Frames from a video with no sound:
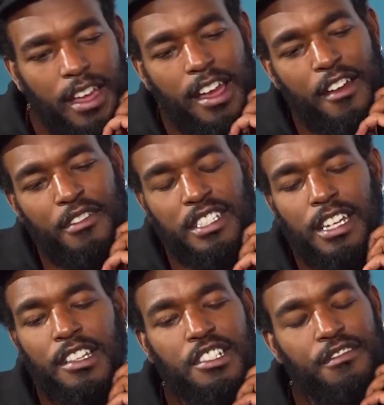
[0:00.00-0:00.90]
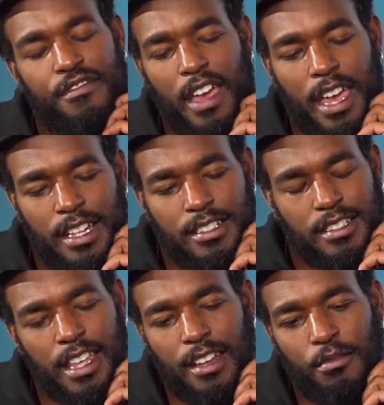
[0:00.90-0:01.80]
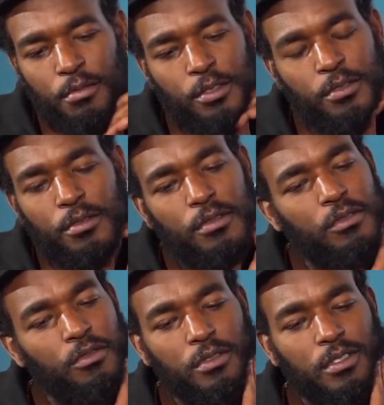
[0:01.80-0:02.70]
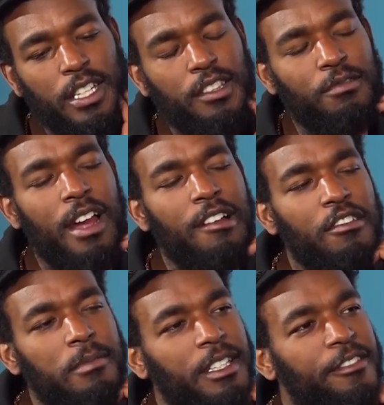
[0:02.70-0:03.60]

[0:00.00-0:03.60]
I have intelligent fans that will take the ride with me.